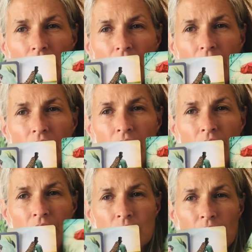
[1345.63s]
Here
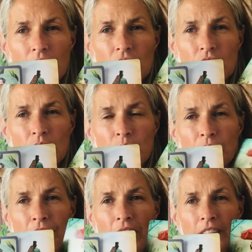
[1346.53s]
in this relationship, you
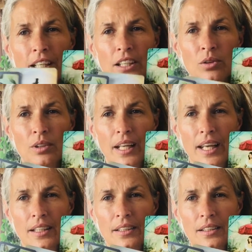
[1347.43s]
felt like you
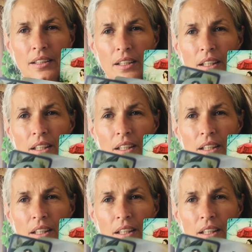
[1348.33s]
landed,